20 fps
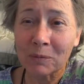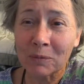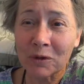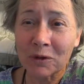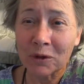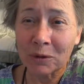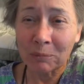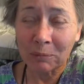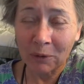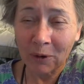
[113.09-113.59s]

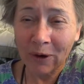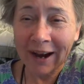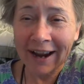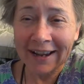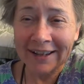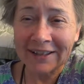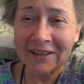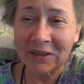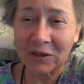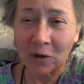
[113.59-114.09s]

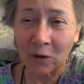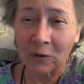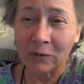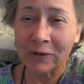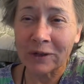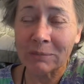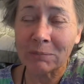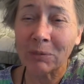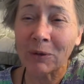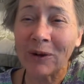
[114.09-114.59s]
suppressed or
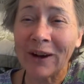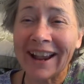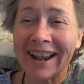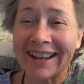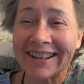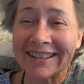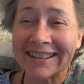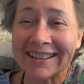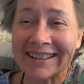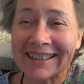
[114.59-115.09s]

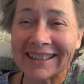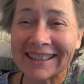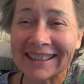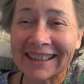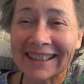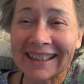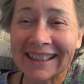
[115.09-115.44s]
repressed